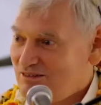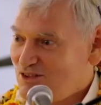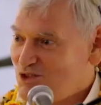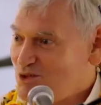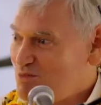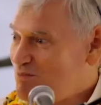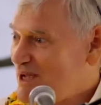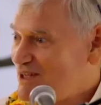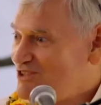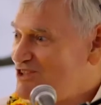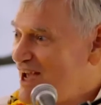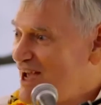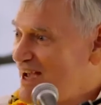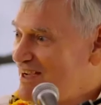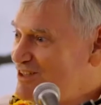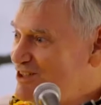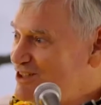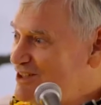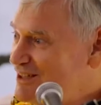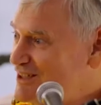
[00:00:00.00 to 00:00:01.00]

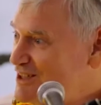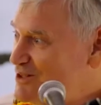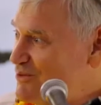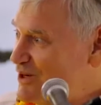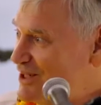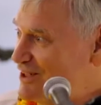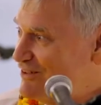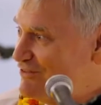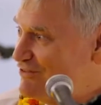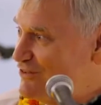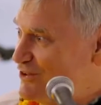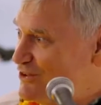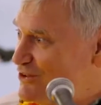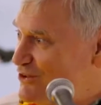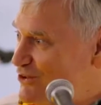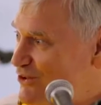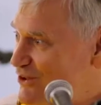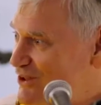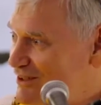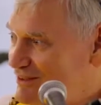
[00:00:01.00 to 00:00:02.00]
Spectacularly
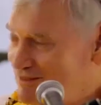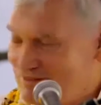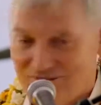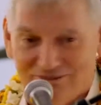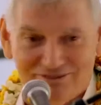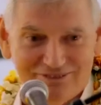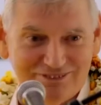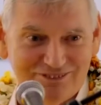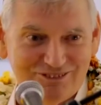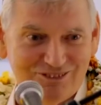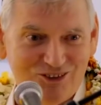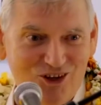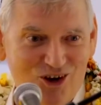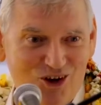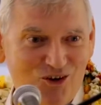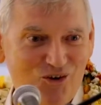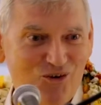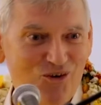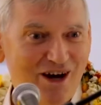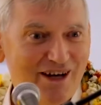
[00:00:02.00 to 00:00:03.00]
wonderful or
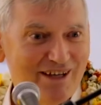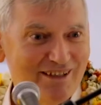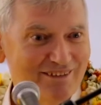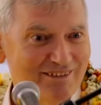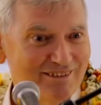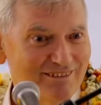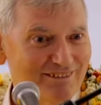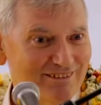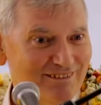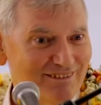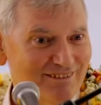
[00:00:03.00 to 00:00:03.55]
not quite?